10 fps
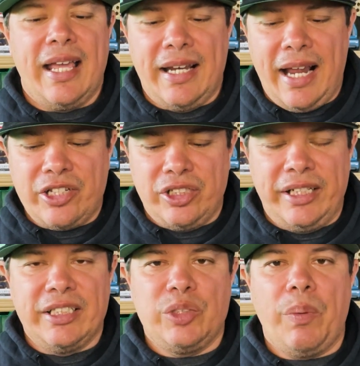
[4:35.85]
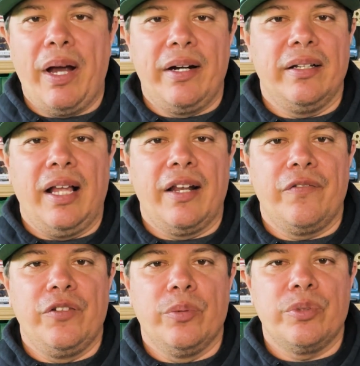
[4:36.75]
and it actually inspired a lot
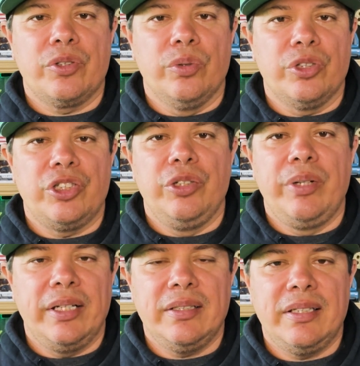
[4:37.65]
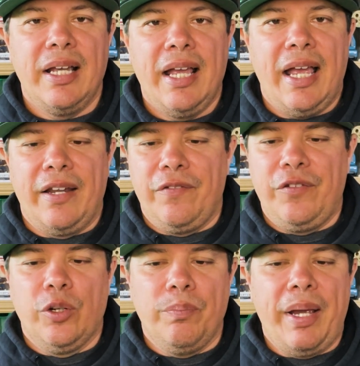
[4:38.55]
of film school students and
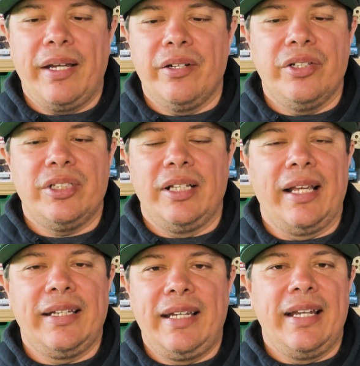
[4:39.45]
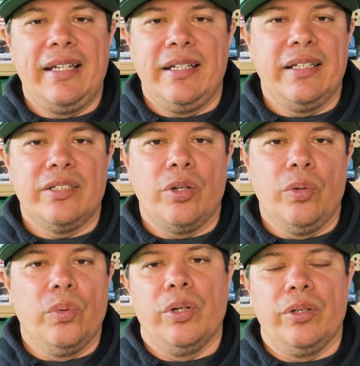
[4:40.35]
filmmakers to like get into this
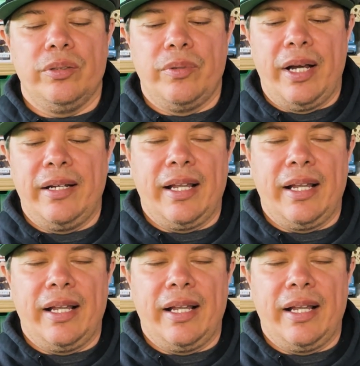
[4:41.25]
whole world, right?